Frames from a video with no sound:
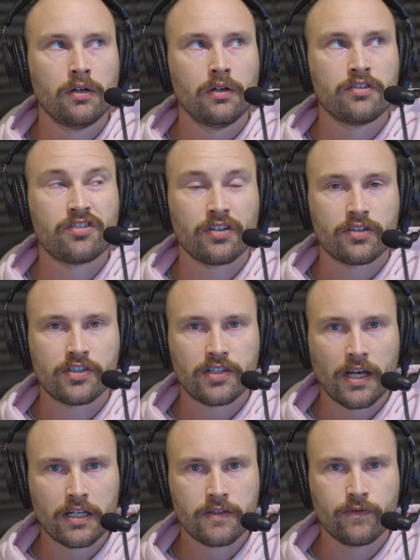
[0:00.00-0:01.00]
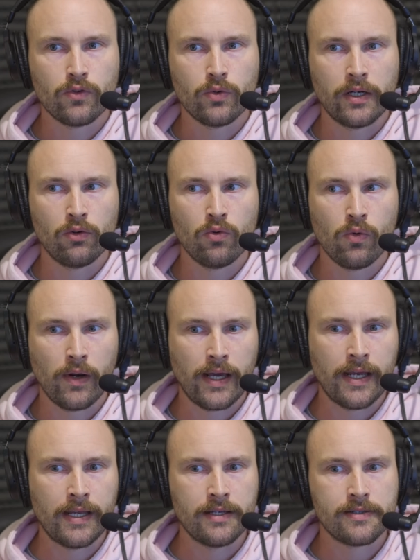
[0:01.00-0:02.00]
successful it all
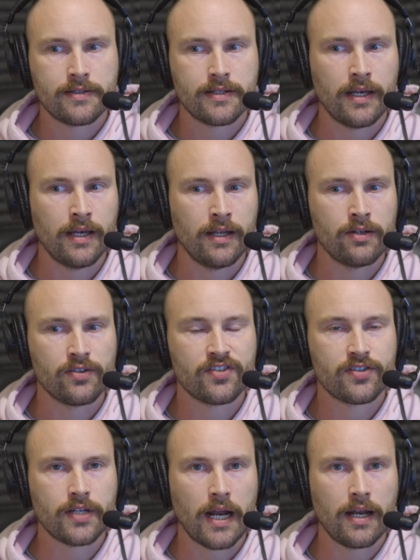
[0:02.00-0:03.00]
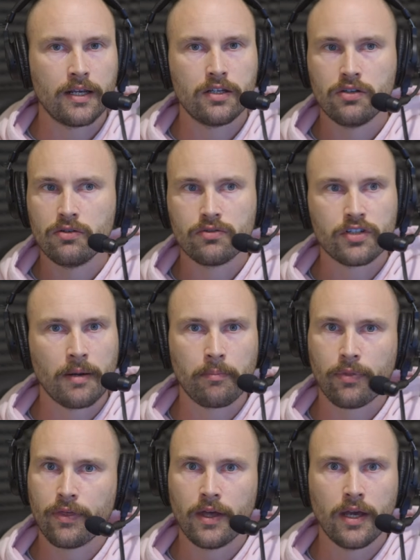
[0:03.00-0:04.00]
is in selling you
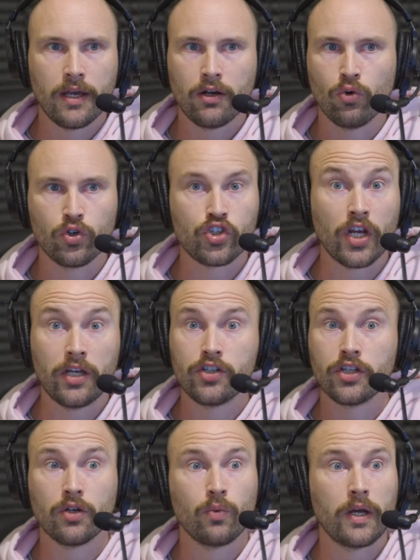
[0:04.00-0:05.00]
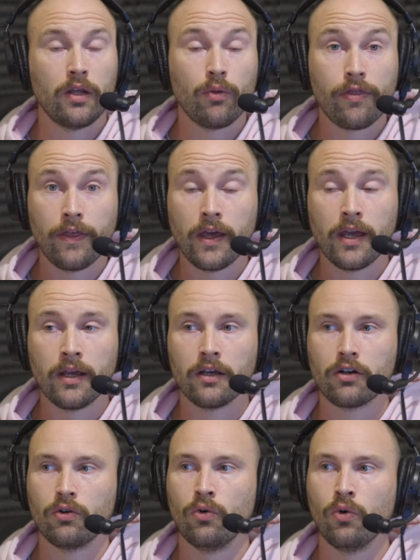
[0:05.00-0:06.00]
something or changing the way you
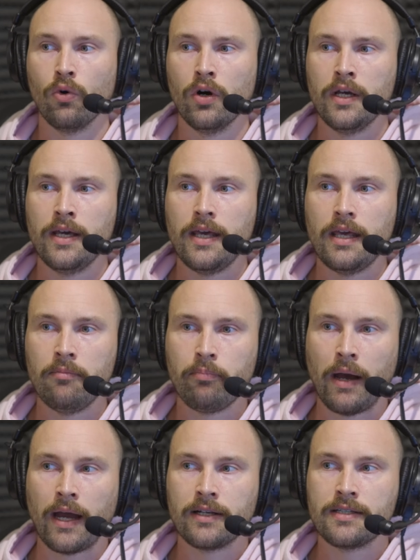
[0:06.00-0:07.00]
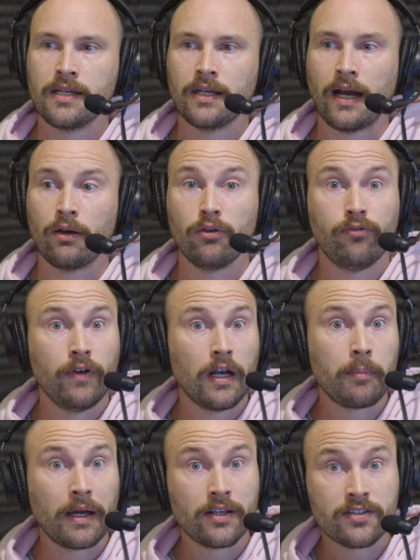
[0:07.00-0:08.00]
think or impacting how you feel
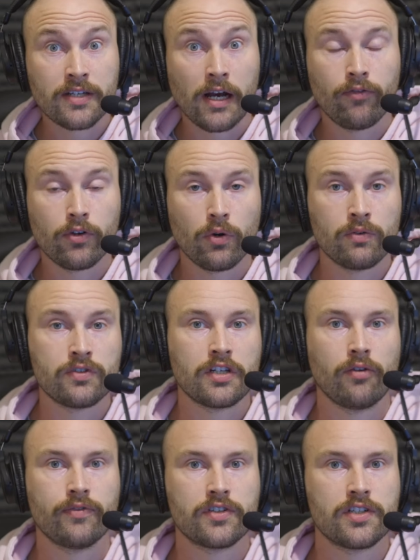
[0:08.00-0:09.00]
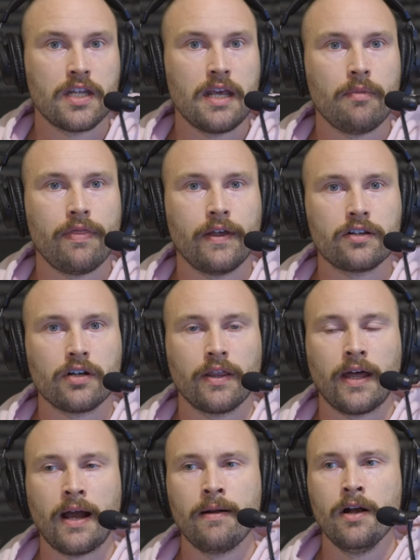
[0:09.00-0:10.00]
about yourself, your own self-esteem and things like
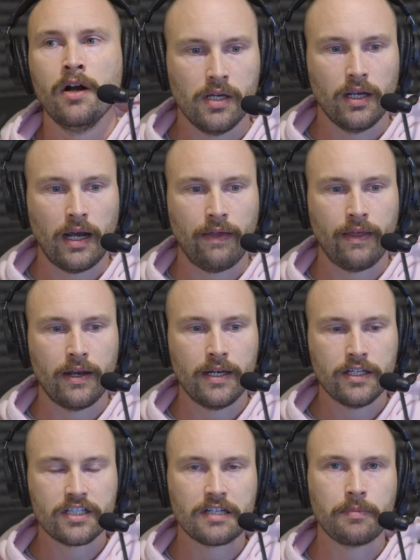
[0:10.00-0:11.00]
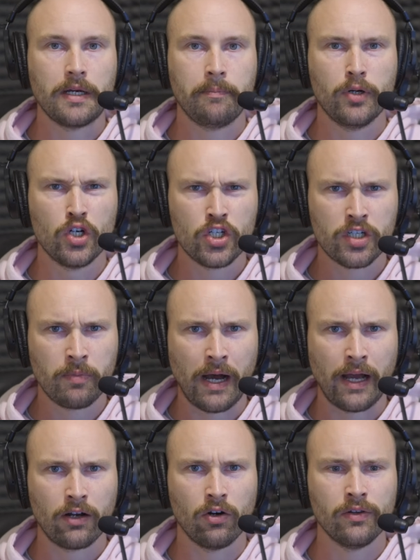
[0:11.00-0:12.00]
that. And there needs to be a
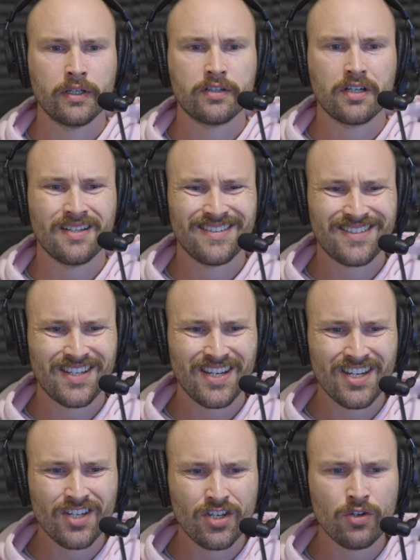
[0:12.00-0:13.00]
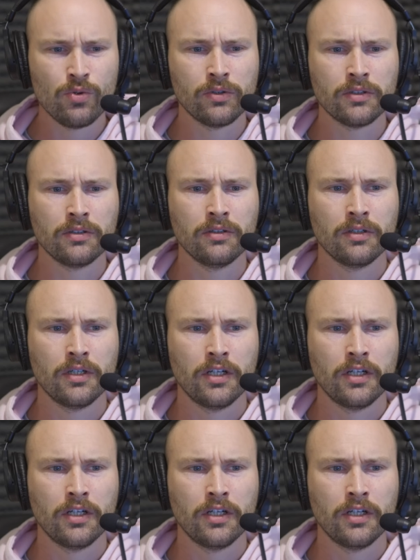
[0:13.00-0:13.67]
pushback on this continual